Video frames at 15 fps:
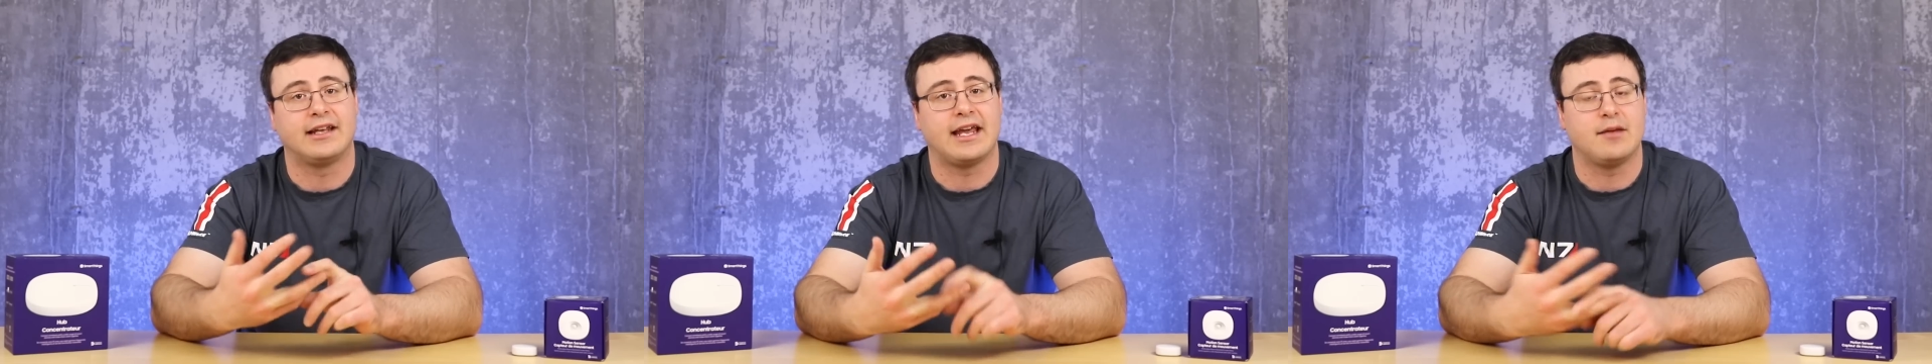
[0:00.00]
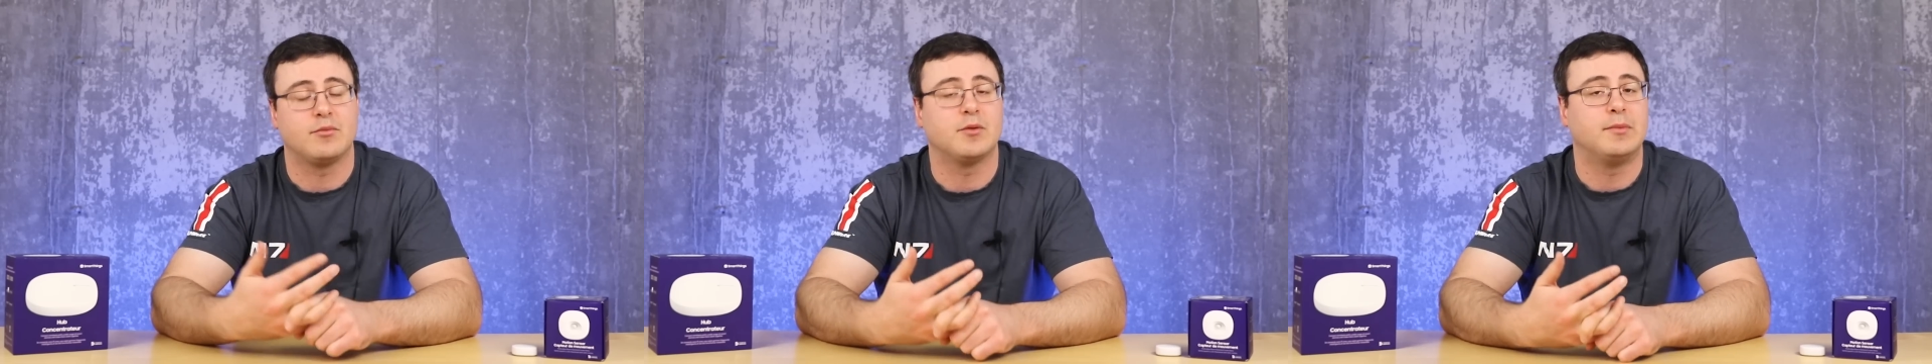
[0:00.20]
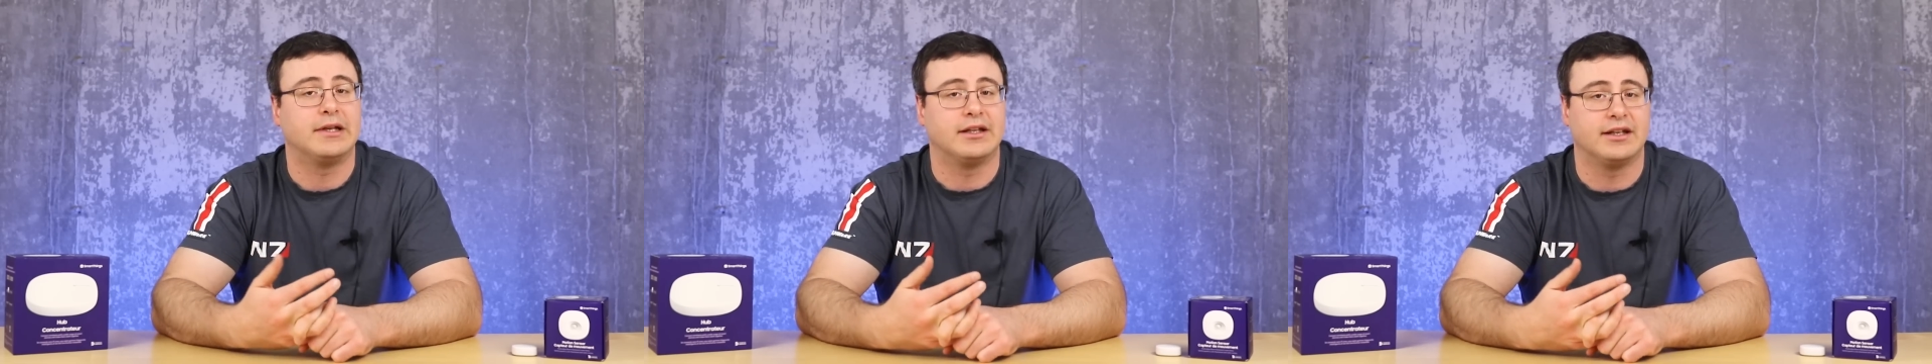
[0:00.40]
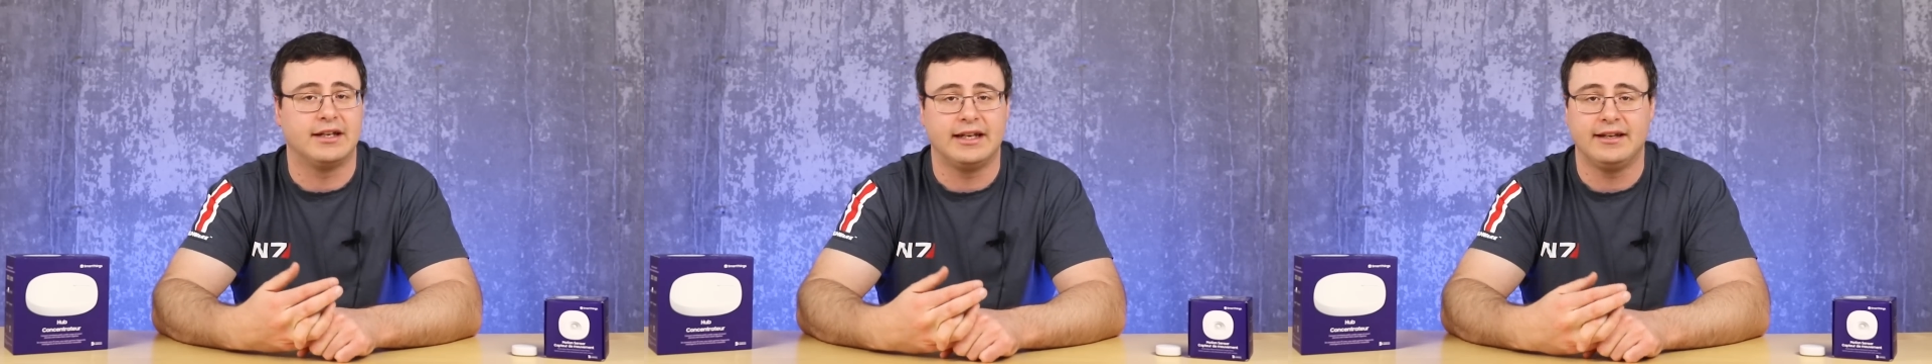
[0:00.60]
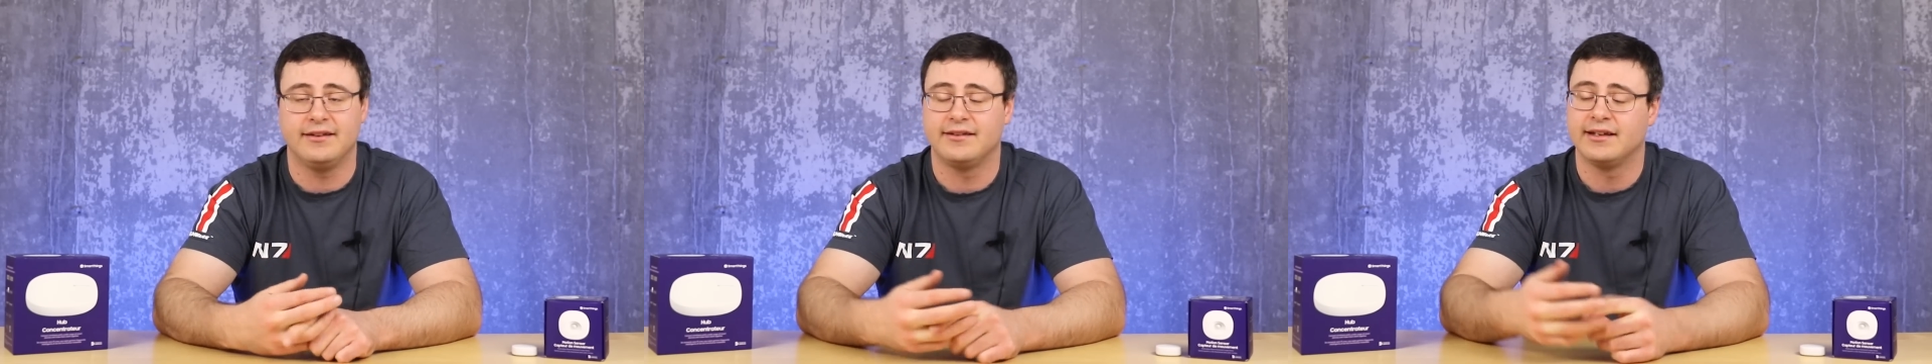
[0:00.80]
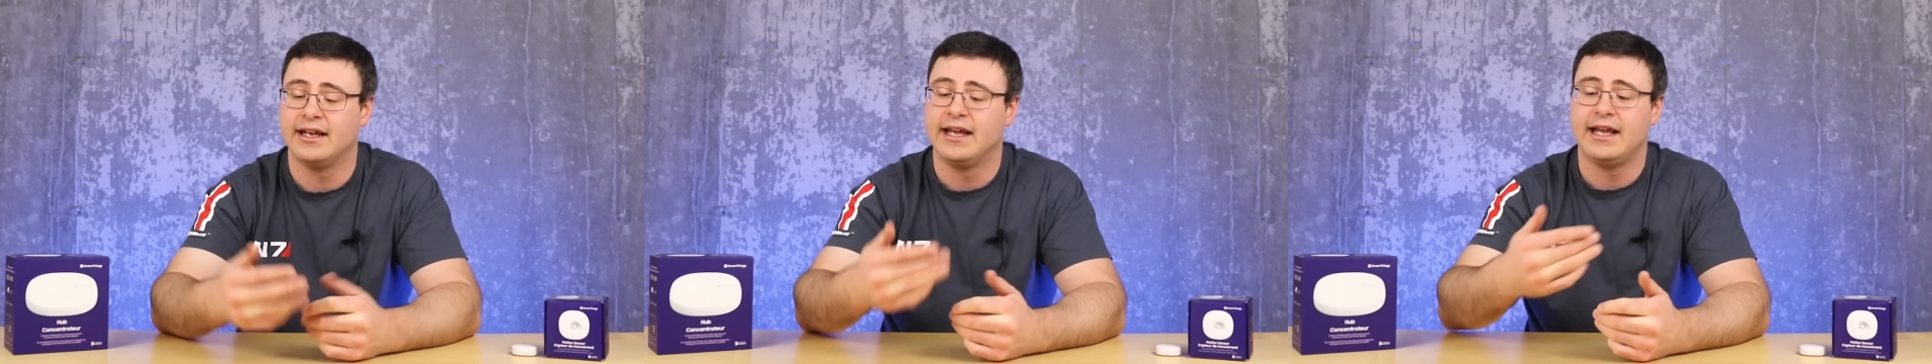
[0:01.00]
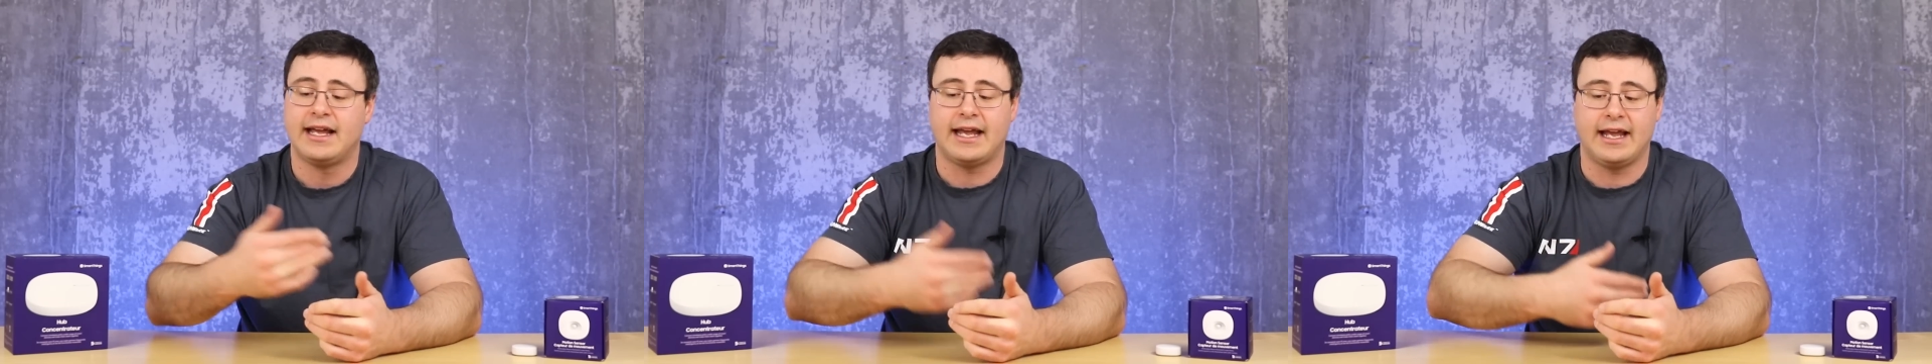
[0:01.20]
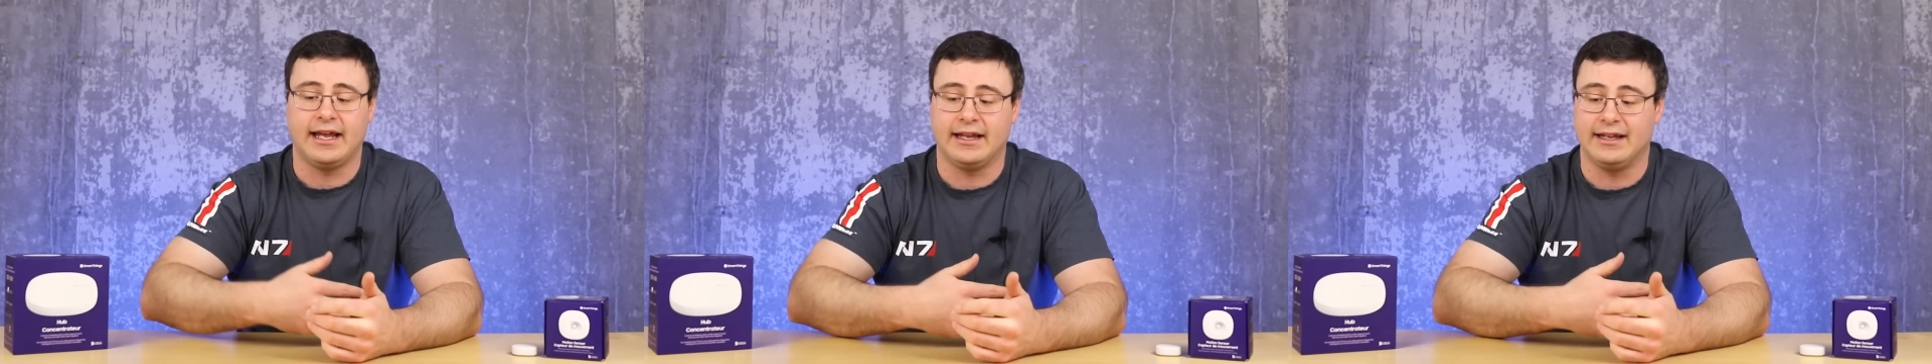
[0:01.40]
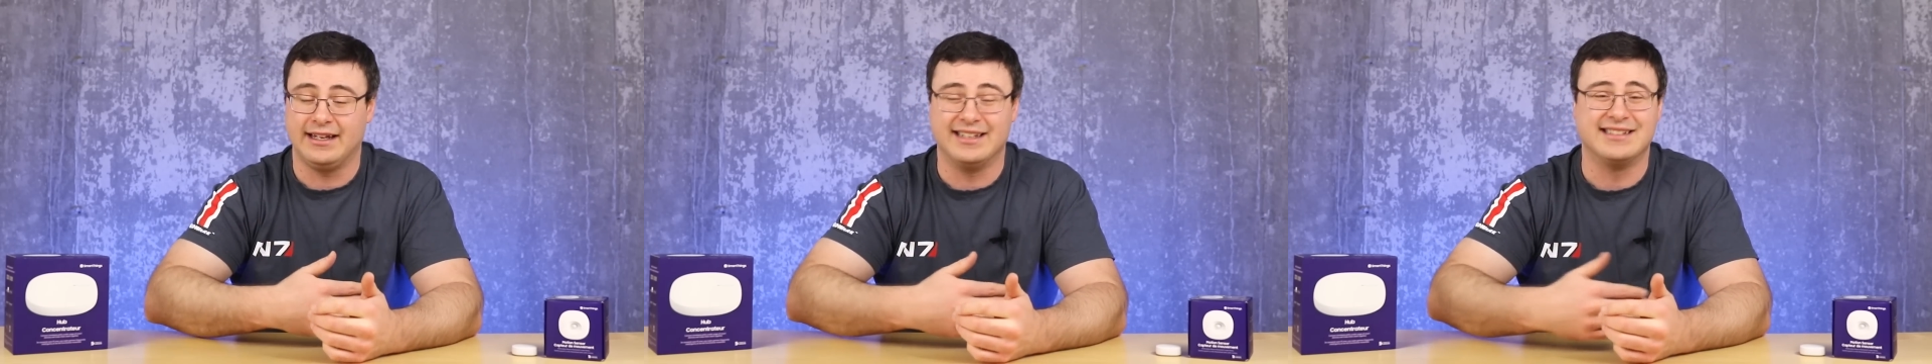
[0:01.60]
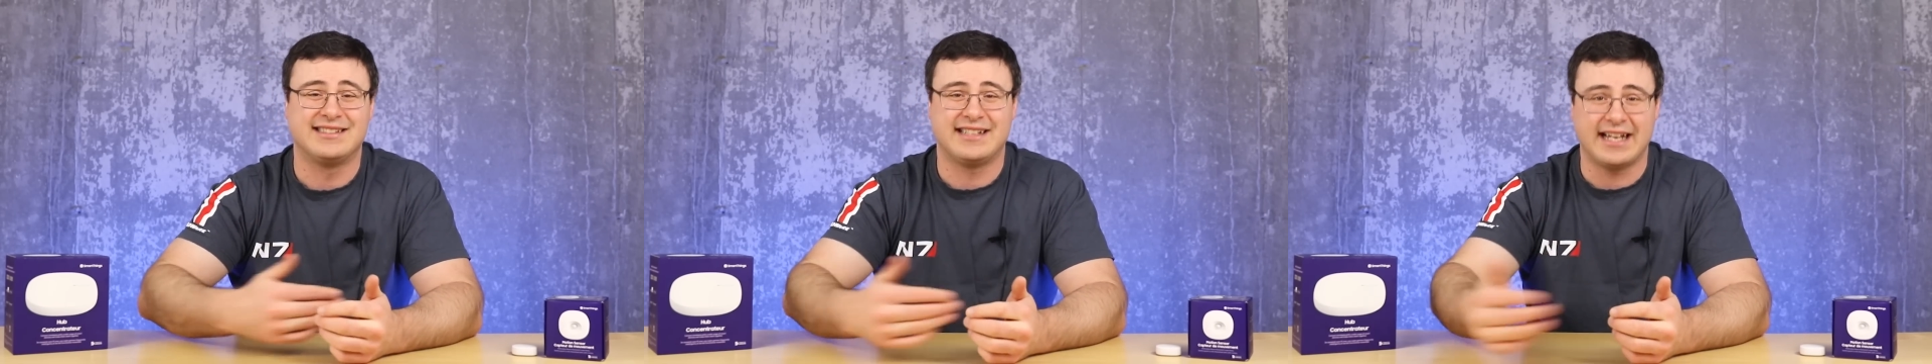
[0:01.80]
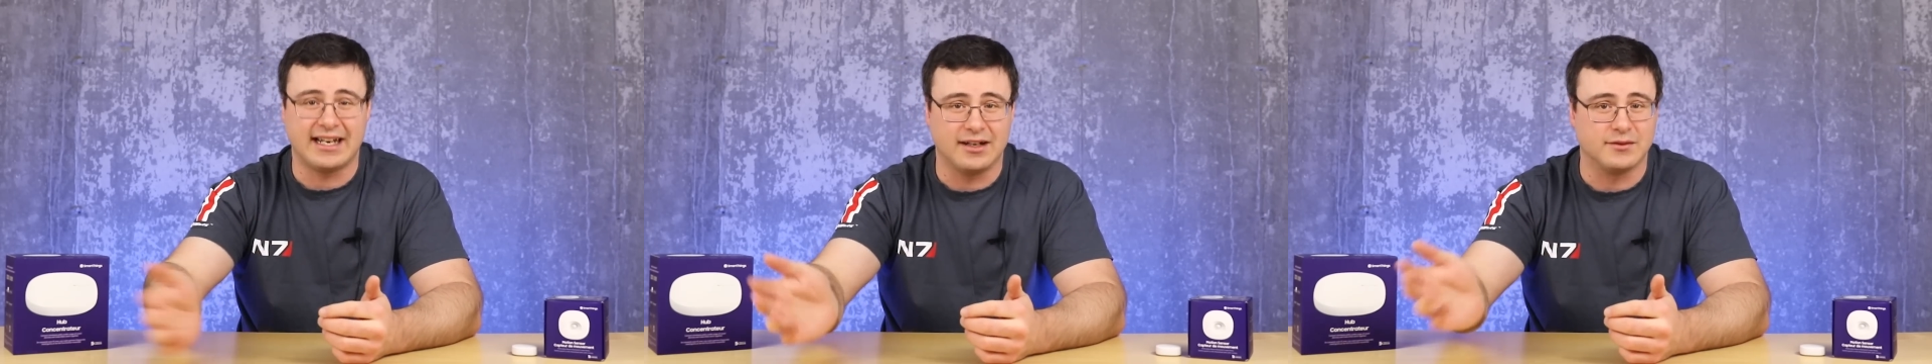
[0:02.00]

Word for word: capabilities instead